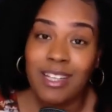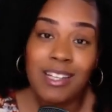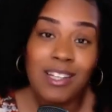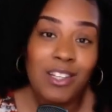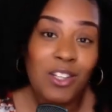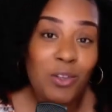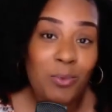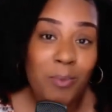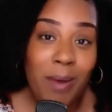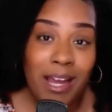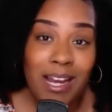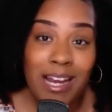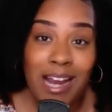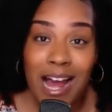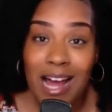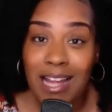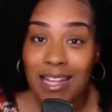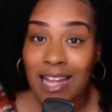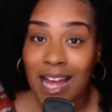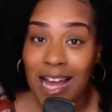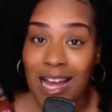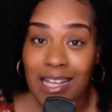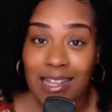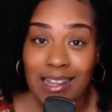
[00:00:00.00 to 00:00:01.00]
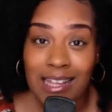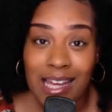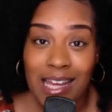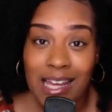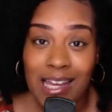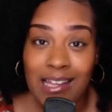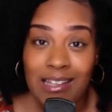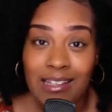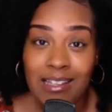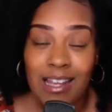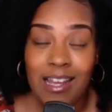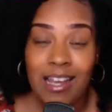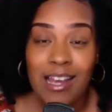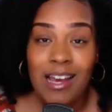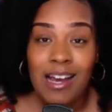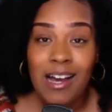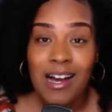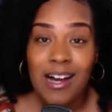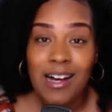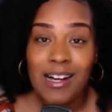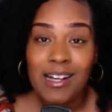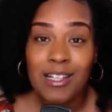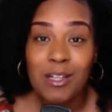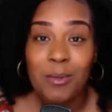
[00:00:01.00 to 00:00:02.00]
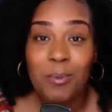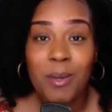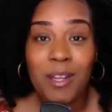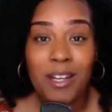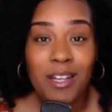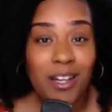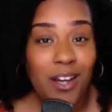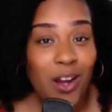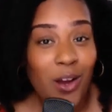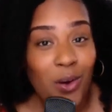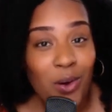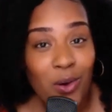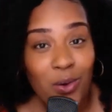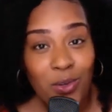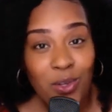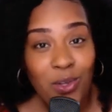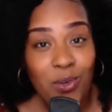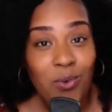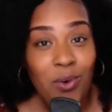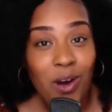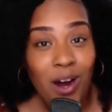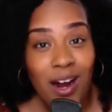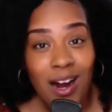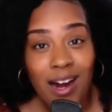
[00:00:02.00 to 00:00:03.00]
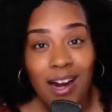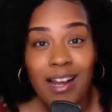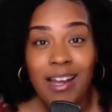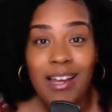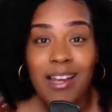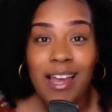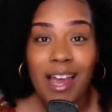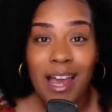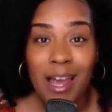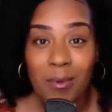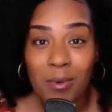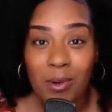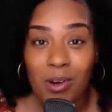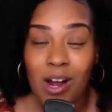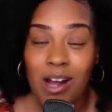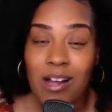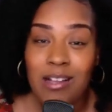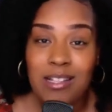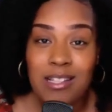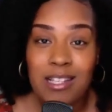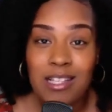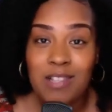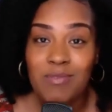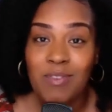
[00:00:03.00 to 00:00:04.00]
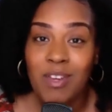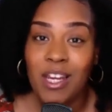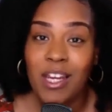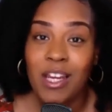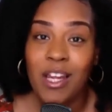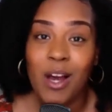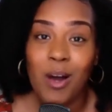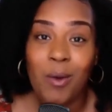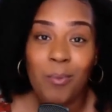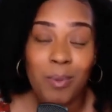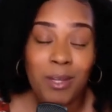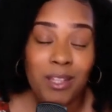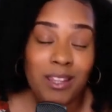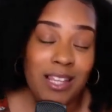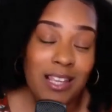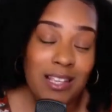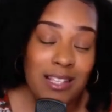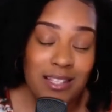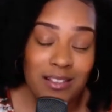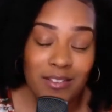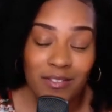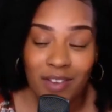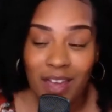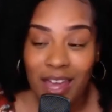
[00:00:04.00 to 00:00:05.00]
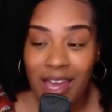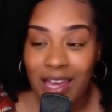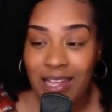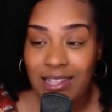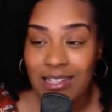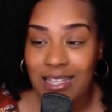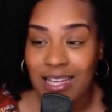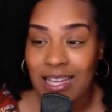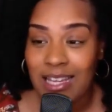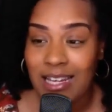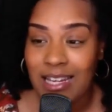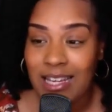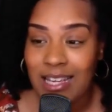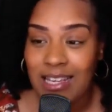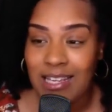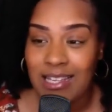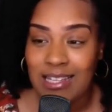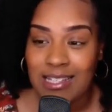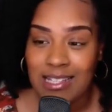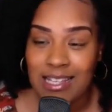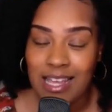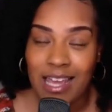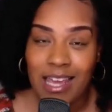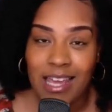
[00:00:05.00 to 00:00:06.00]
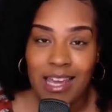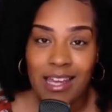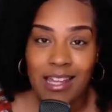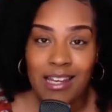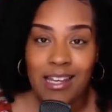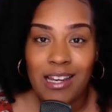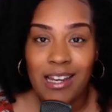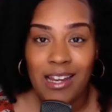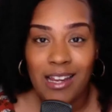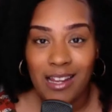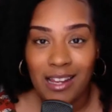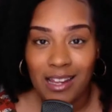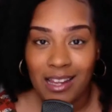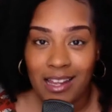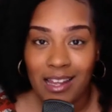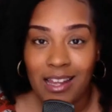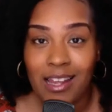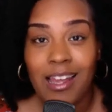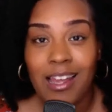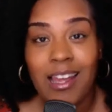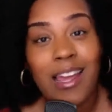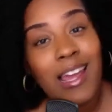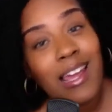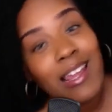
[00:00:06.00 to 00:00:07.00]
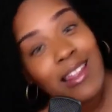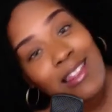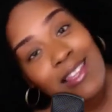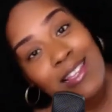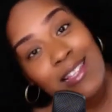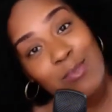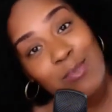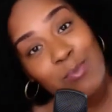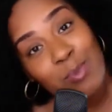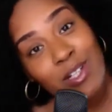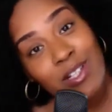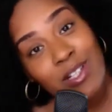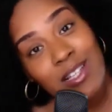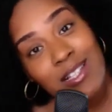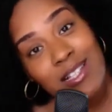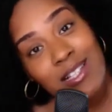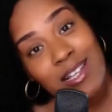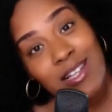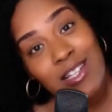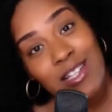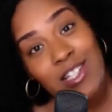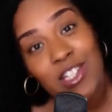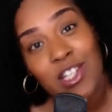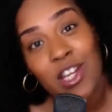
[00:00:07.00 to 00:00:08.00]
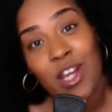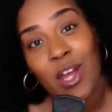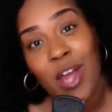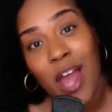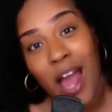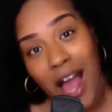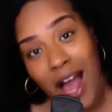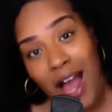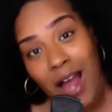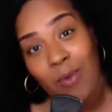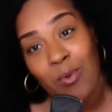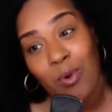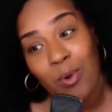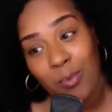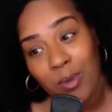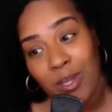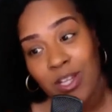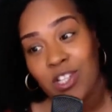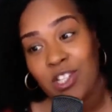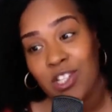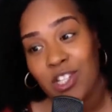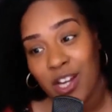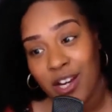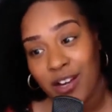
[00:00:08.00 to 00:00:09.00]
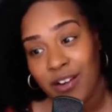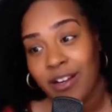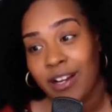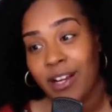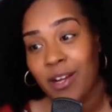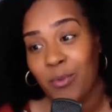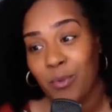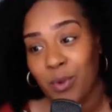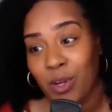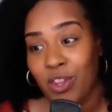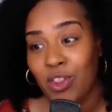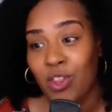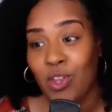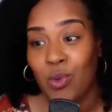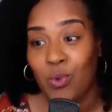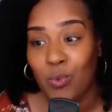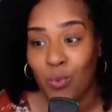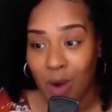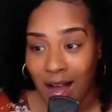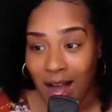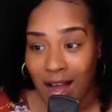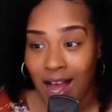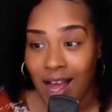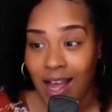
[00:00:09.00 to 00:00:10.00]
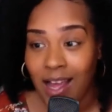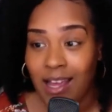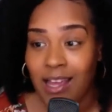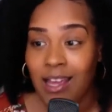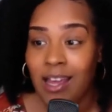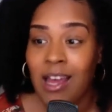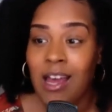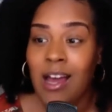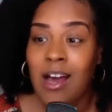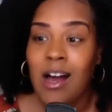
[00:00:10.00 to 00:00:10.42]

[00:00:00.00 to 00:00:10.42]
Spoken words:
You may not like that, depending on who you are and came across this video, but that's a fact. It is. And in this book discussion, I will be sharing with you why.